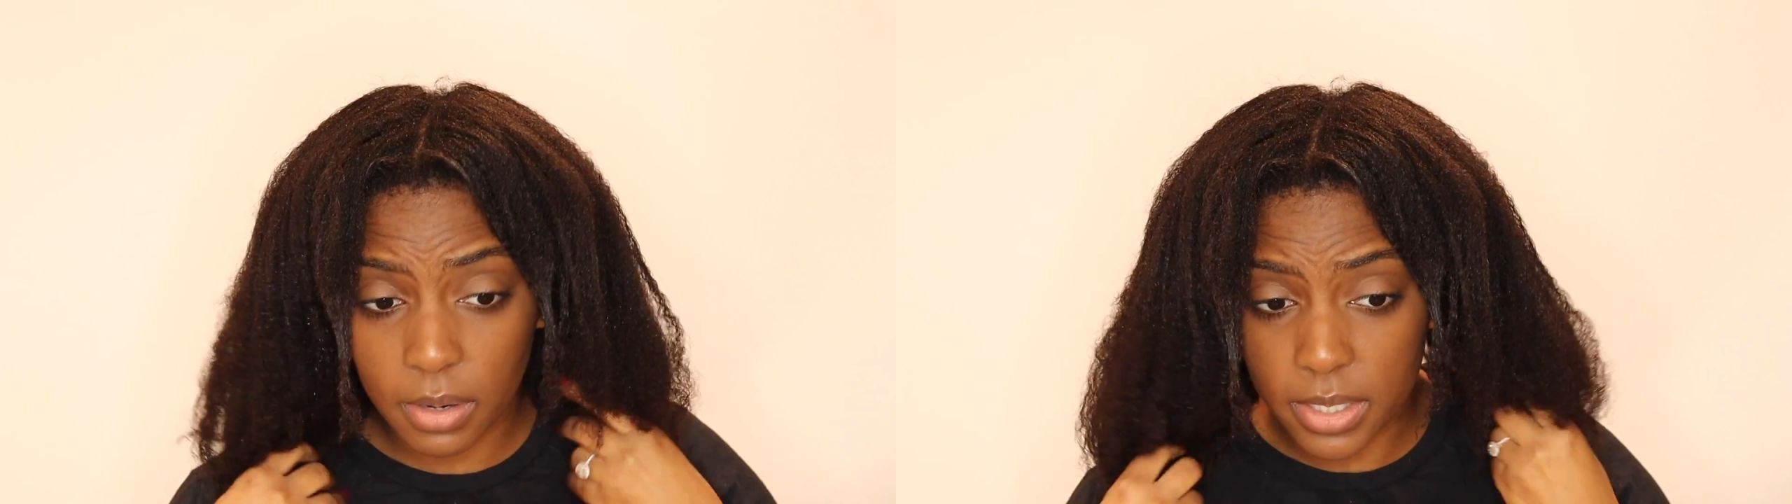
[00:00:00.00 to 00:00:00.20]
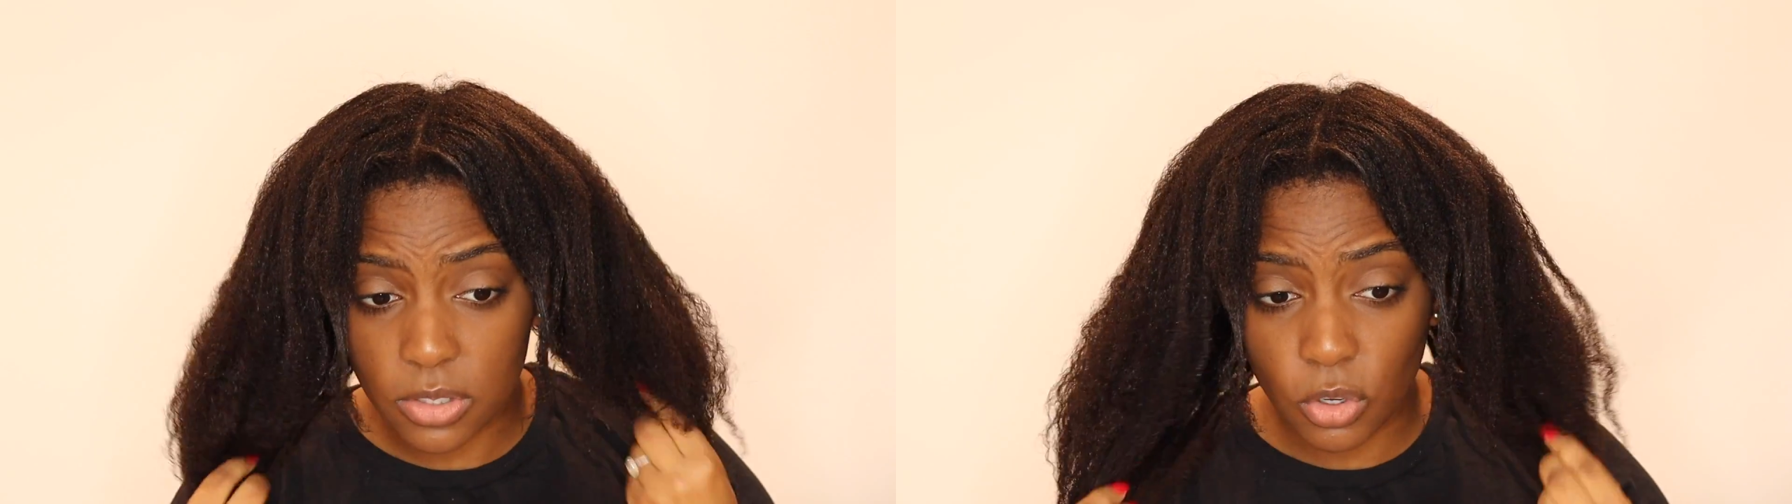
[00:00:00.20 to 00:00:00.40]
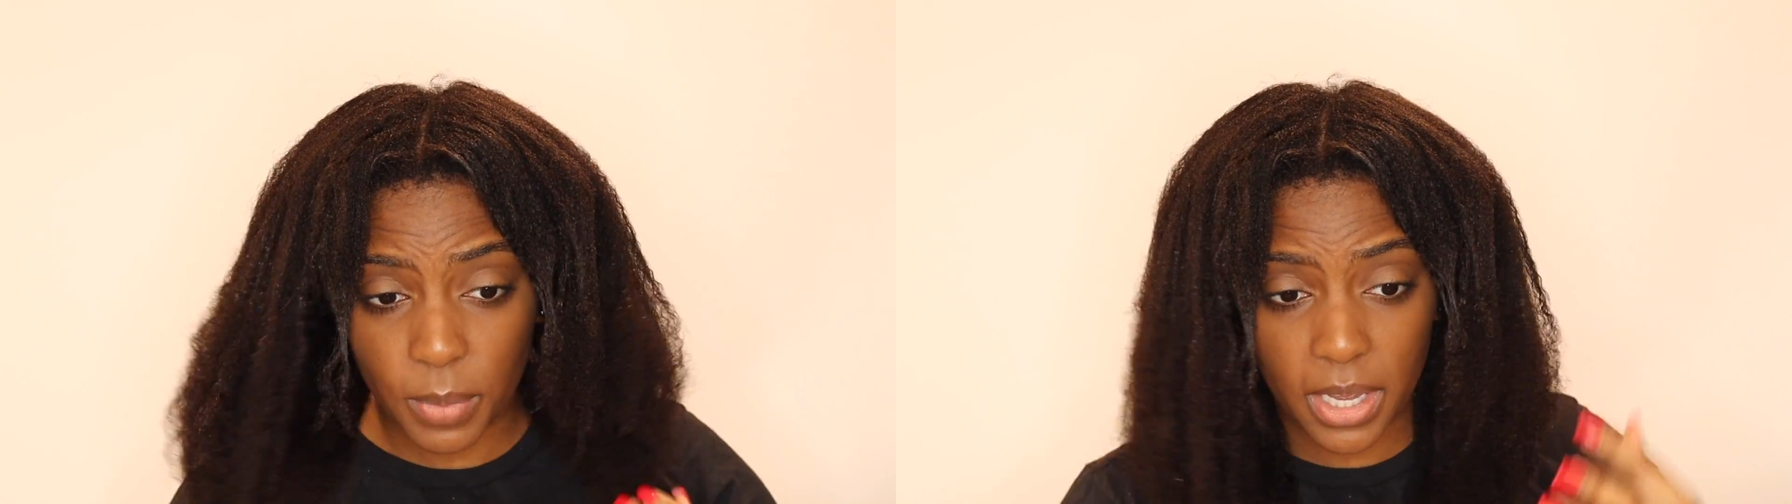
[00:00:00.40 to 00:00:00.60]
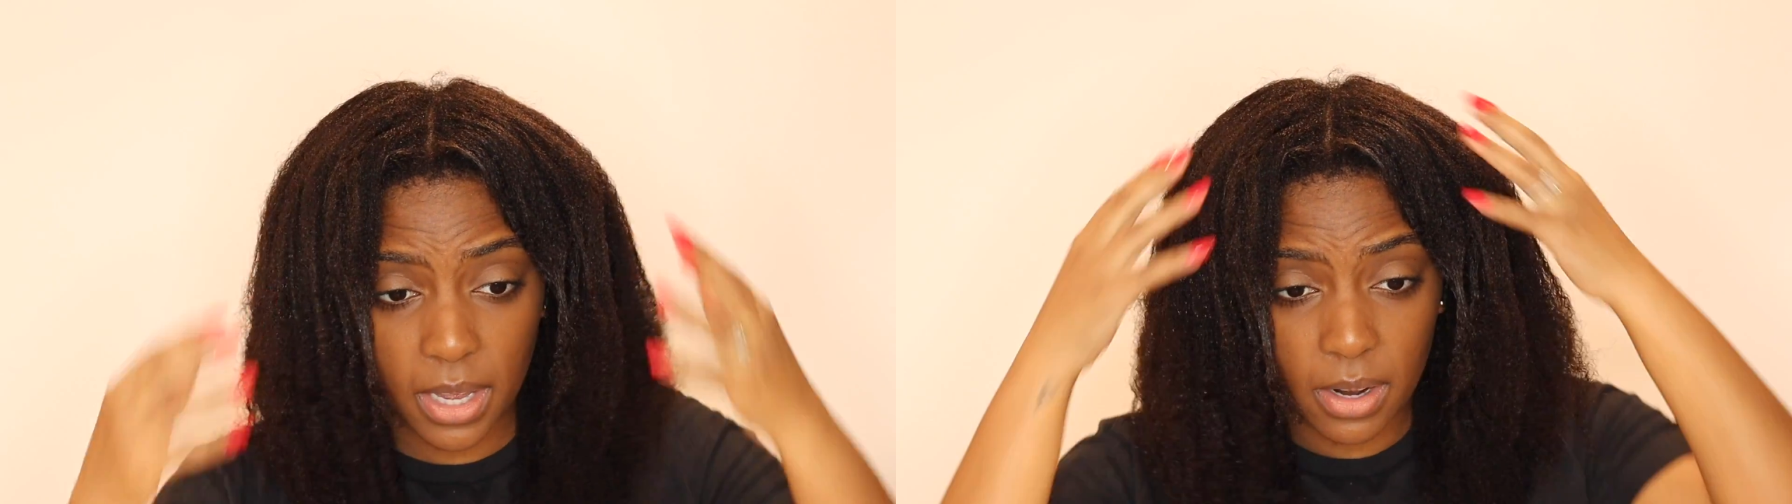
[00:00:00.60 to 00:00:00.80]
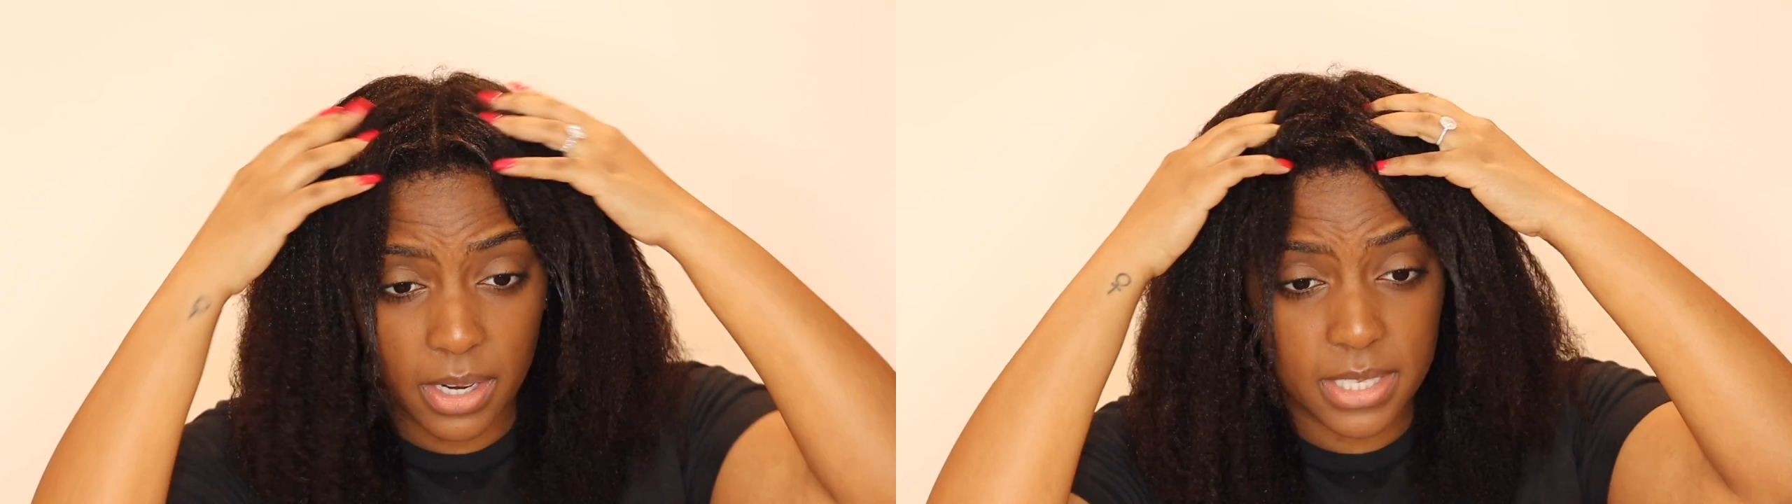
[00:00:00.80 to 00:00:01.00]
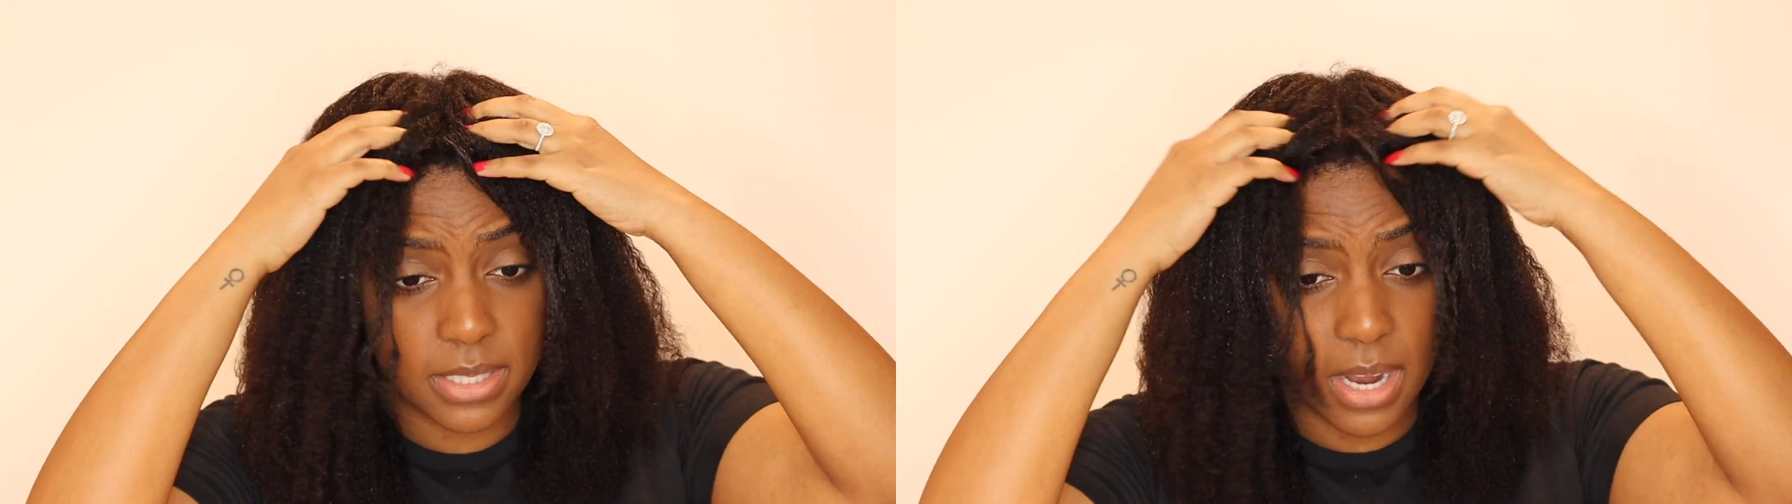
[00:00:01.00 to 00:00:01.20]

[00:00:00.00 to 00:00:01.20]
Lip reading: All right, so my hair is